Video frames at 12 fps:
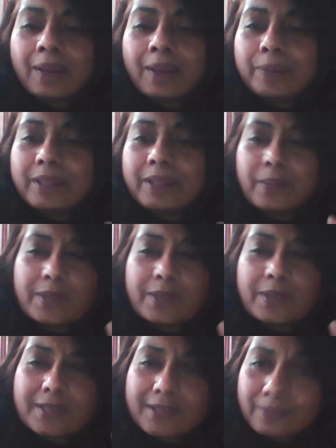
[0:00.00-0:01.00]
But there
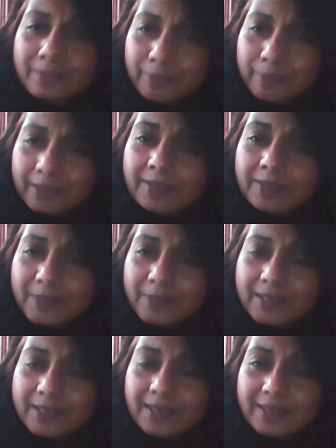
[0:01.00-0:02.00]
was, but this was
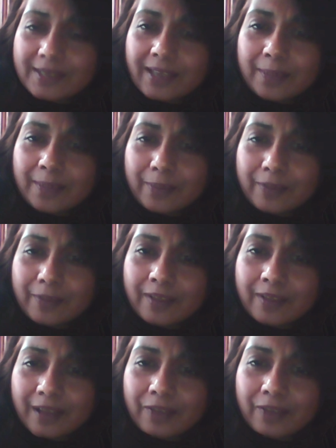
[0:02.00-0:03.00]
an example of the
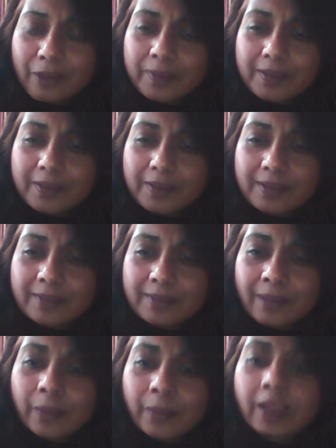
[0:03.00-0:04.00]
kind of obstacles in
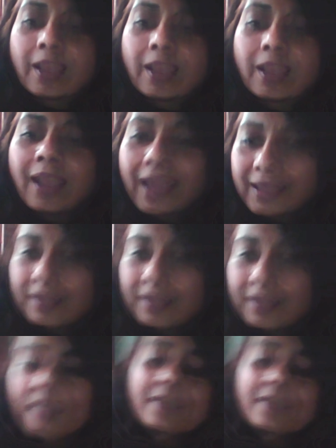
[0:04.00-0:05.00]
my way, and
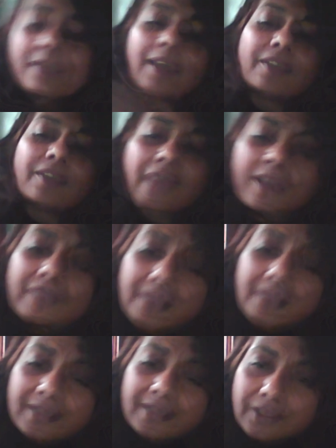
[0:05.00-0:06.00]
and the kind of
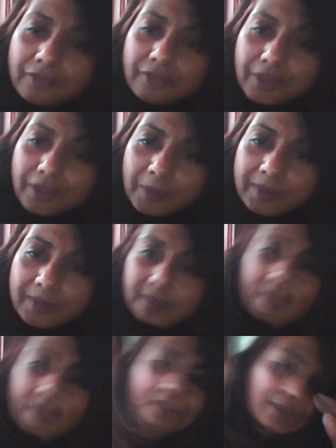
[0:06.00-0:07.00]
advertising of the
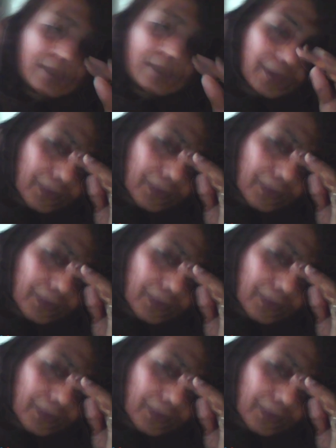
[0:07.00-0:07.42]
obstacle, you know.